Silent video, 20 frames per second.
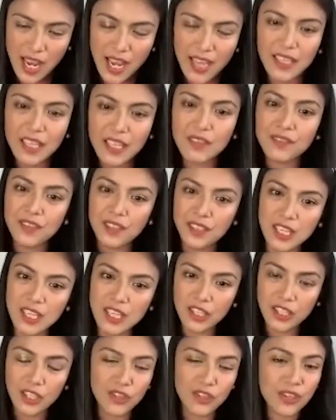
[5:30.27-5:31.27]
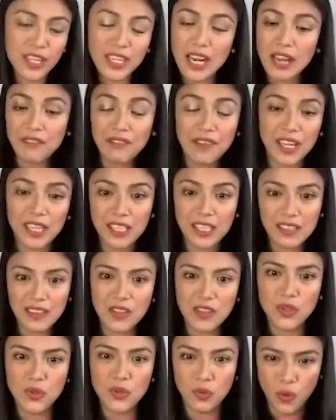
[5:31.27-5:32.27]
And then for dinner, you can have
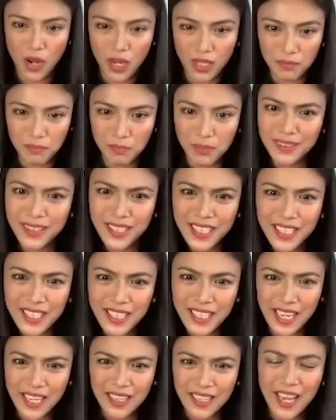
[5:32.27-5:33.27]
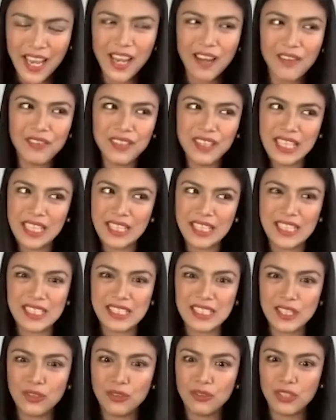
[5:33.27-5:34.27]
anything you want. But then again, I have a
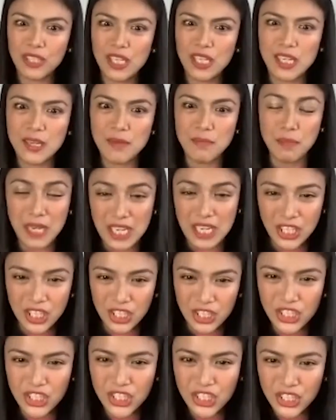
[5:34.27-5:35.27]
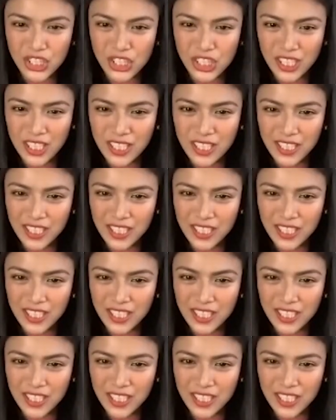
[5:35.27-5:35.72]
tendency to really binge.